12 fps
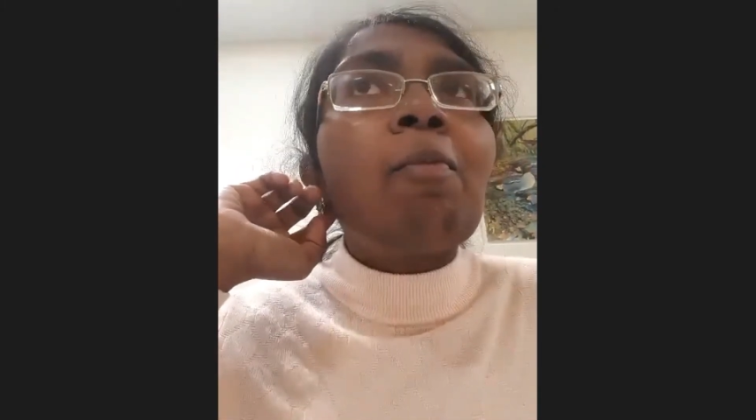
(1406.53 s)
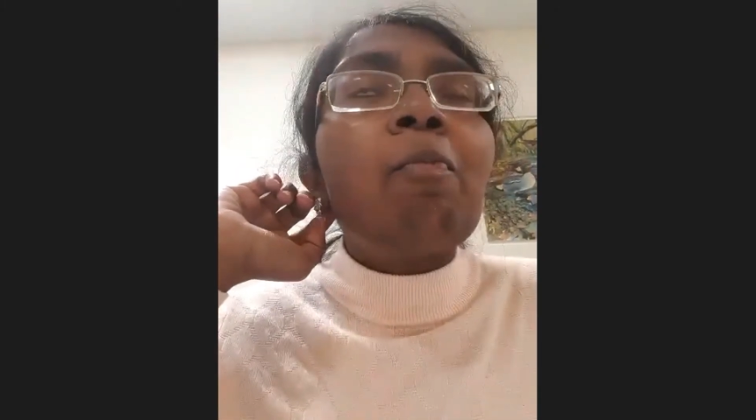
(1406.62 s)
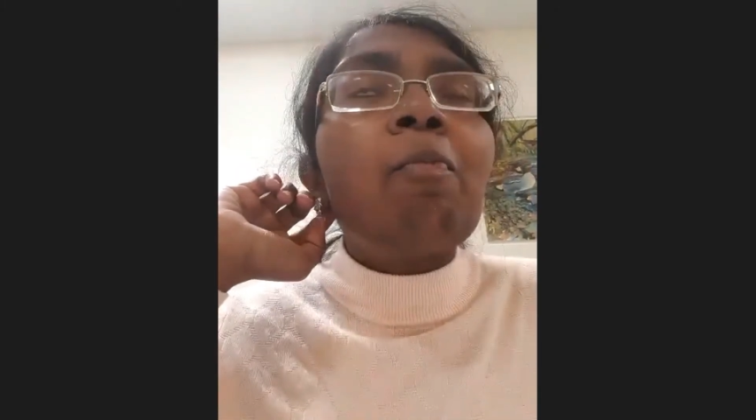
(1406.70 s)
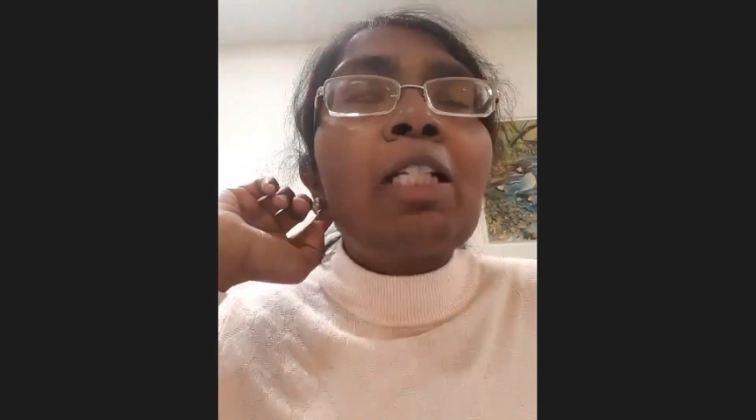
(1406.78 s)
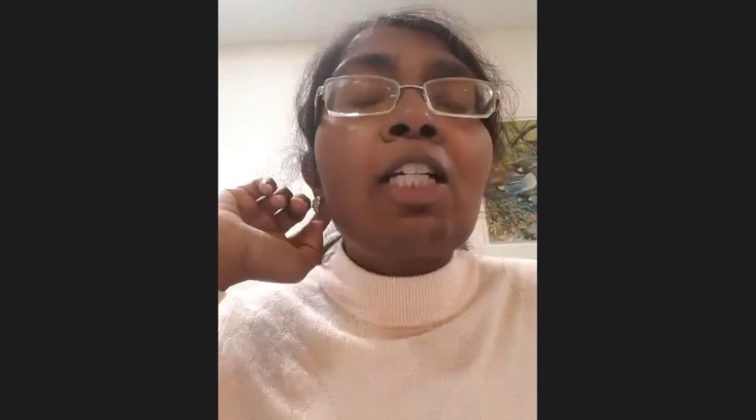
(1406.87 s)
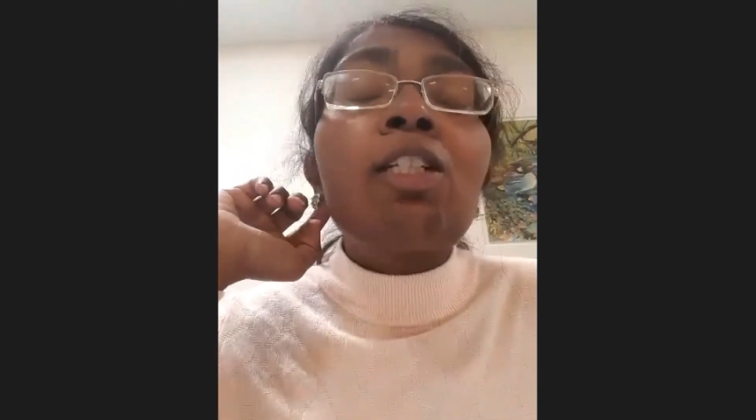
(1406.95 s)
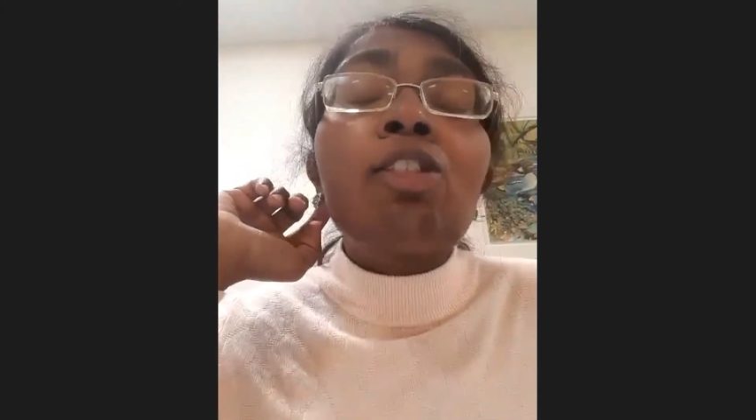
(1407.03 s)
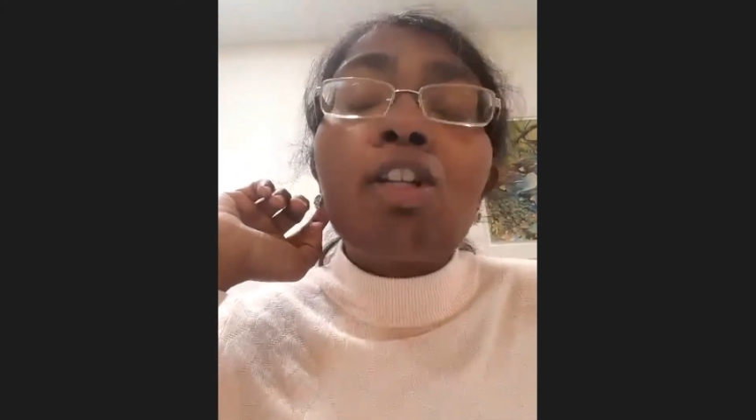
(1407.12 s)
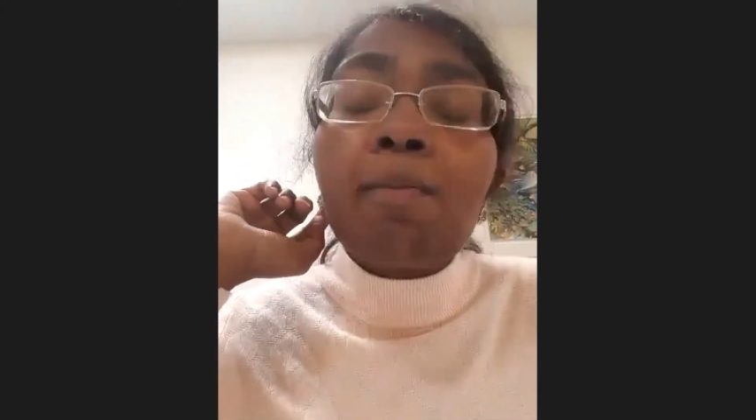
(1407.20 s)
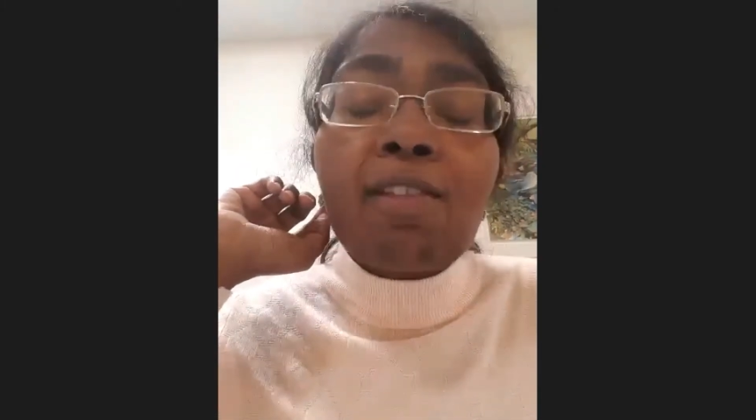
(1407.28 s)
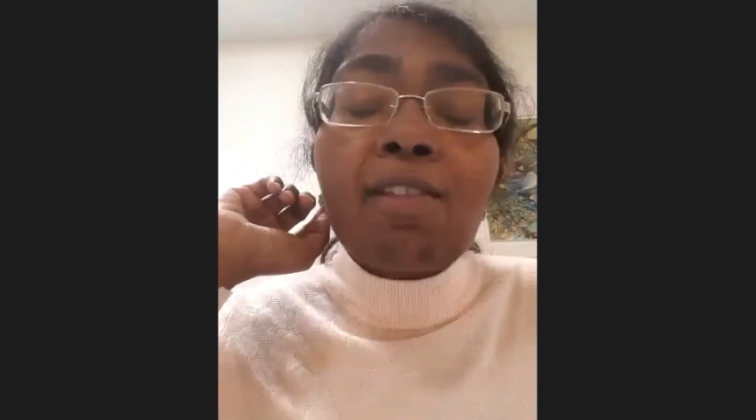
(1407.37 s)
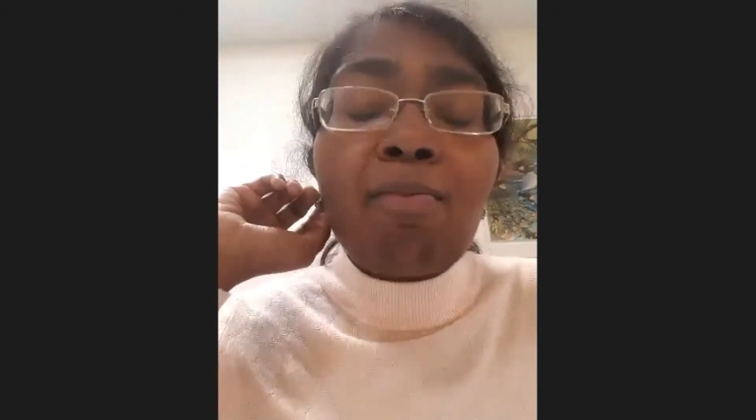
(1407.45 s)
in
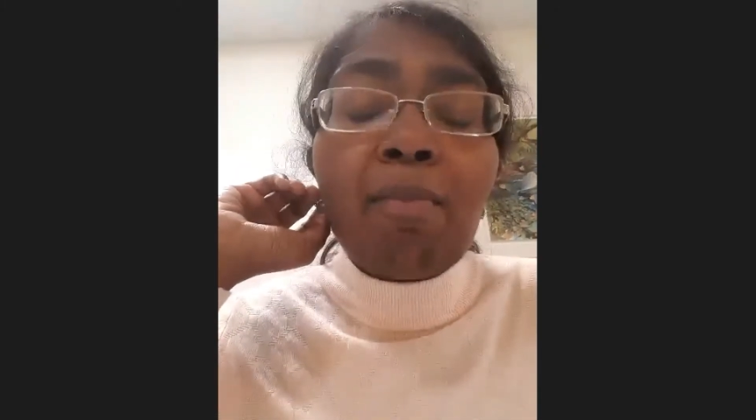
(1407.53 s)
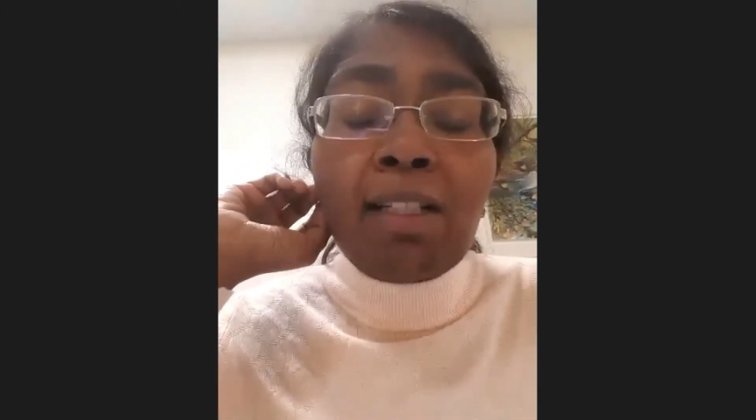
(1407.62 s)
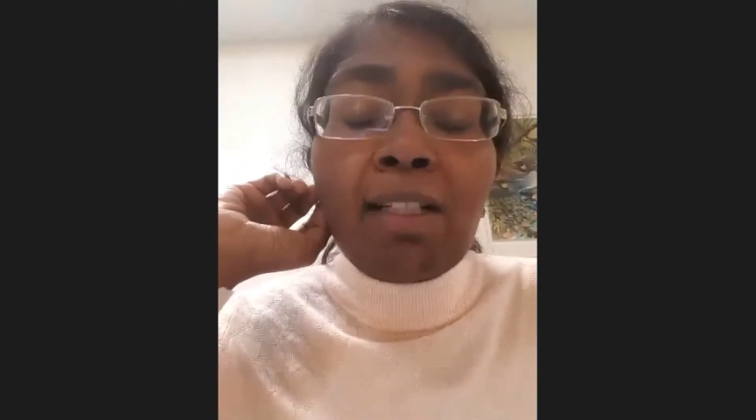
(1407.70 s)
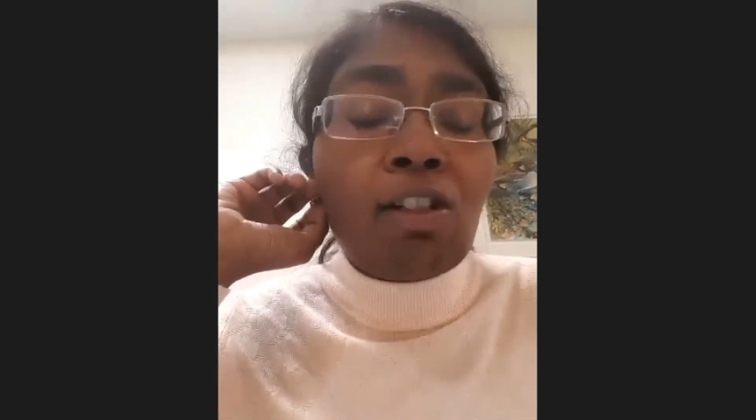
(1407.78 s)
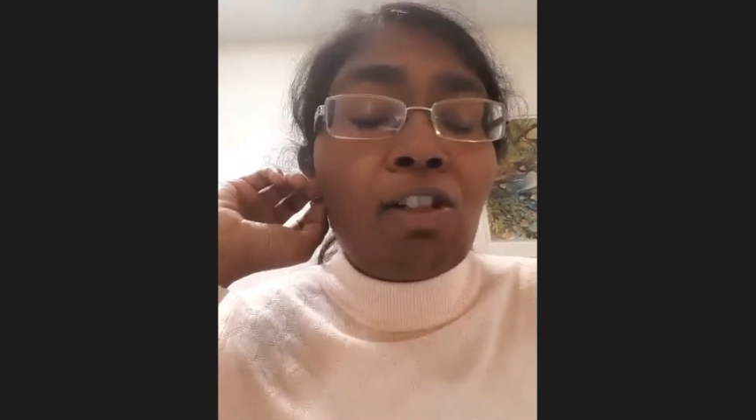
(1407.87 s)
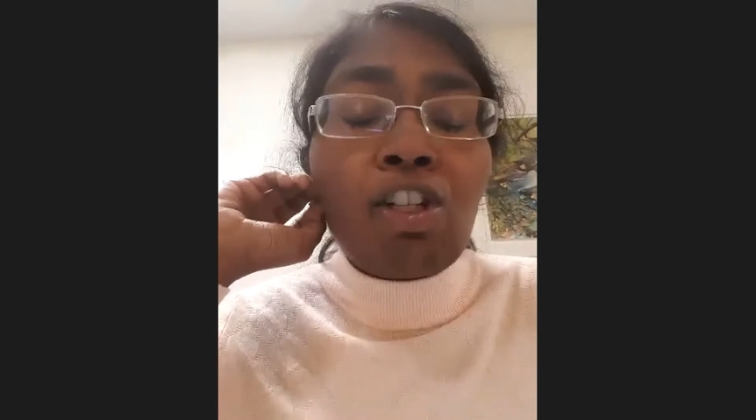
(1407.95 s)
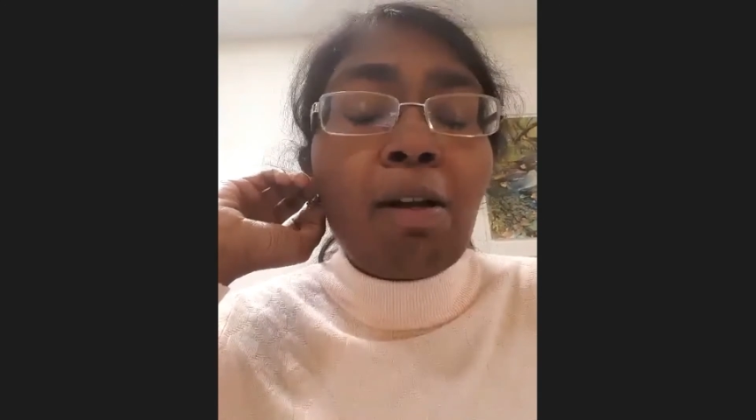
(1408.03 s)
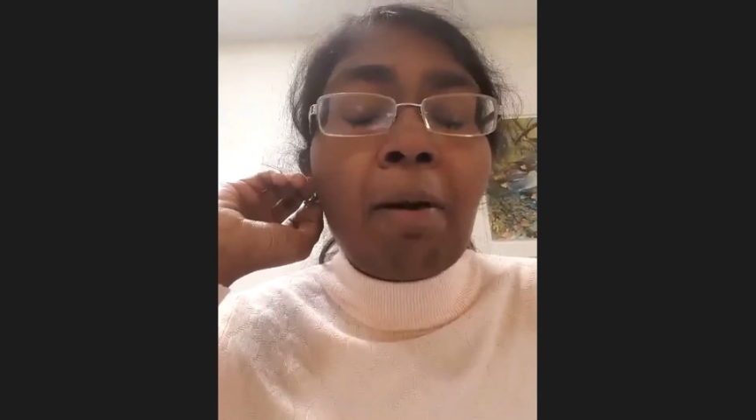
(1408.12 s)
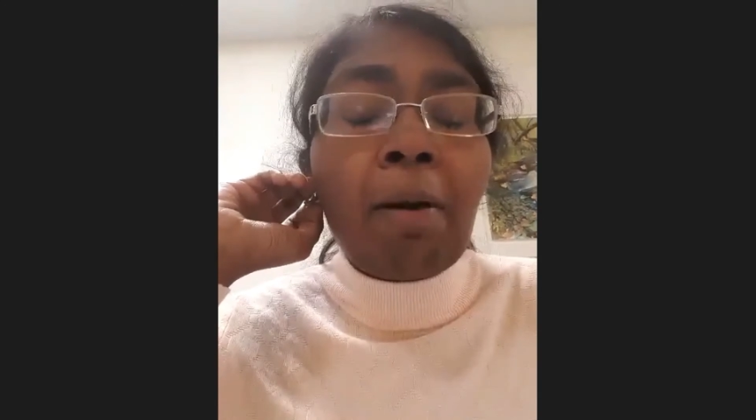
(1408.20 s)
terms of mentorship,